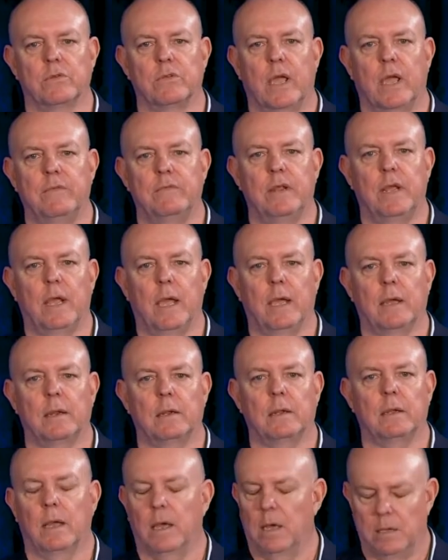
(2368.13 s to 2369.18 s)

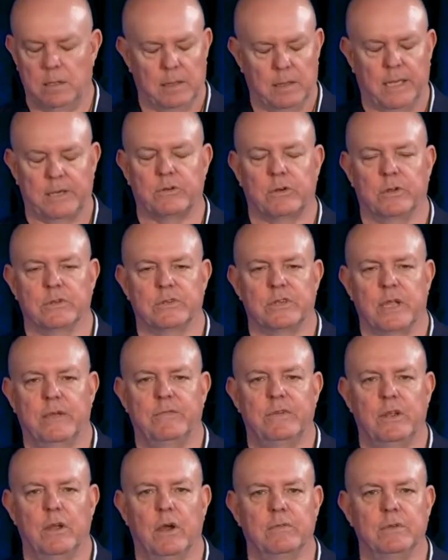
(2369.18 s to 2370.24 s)

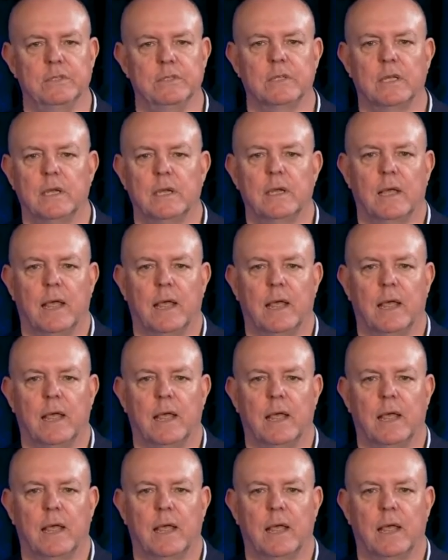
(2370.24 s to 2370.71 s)
Safety Office.